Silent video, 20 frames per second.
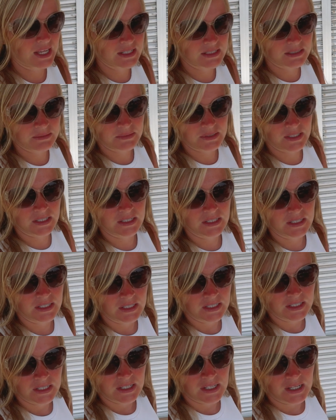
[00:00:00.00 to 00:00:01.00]
get something.
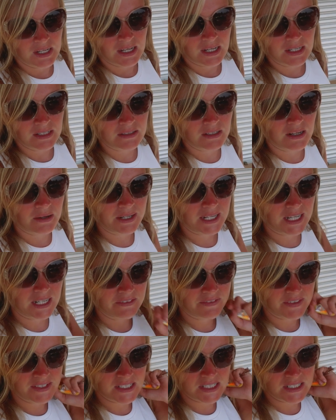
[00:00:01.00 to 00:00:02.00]
I don't know, I
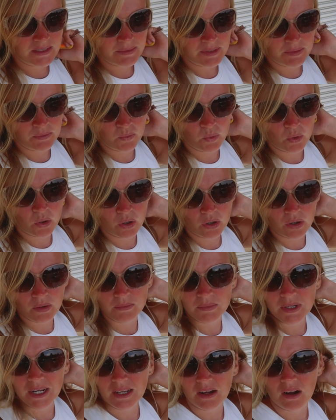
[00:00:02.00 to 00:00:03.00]
kind of fancy something
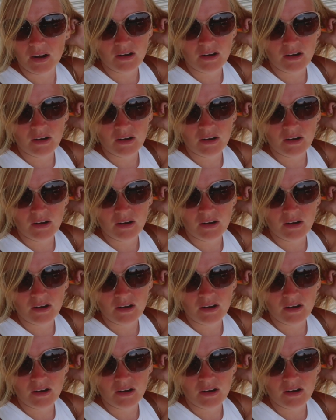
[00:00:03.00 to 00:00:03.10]
warm, like